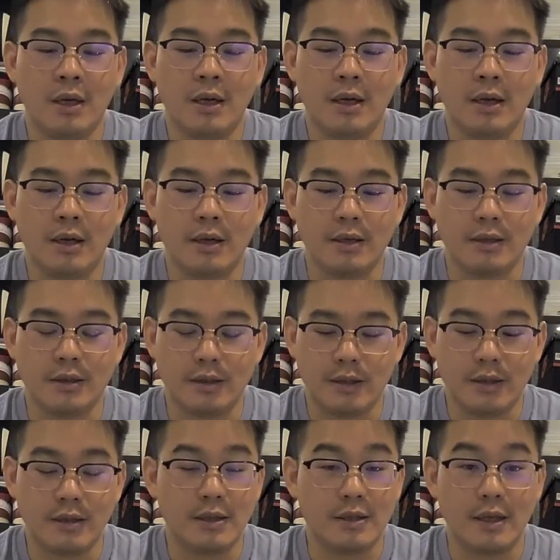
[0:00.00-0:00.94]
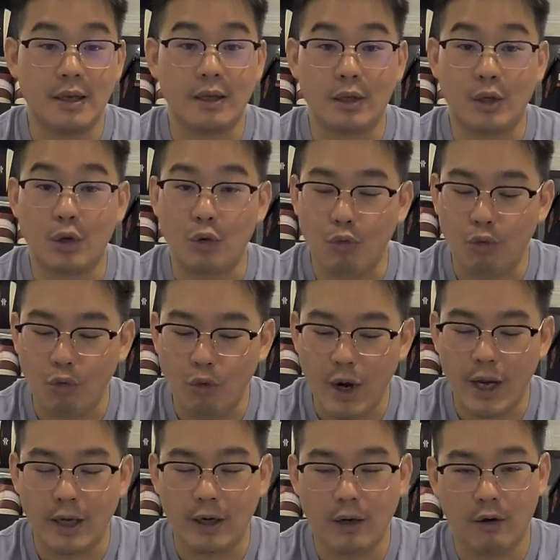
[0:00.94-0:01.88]
because this is a
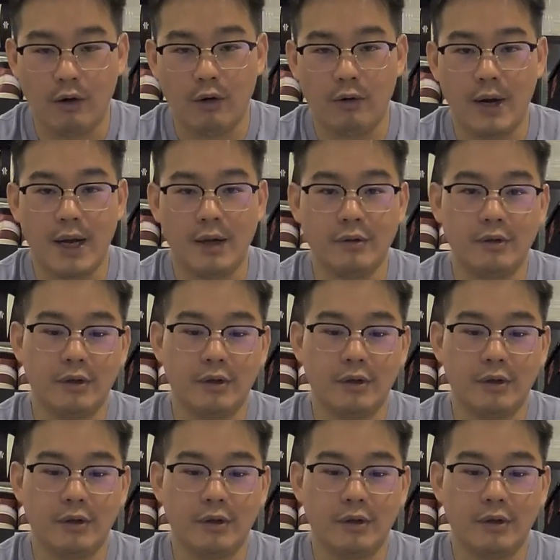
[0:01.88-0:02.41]
great all-rounder.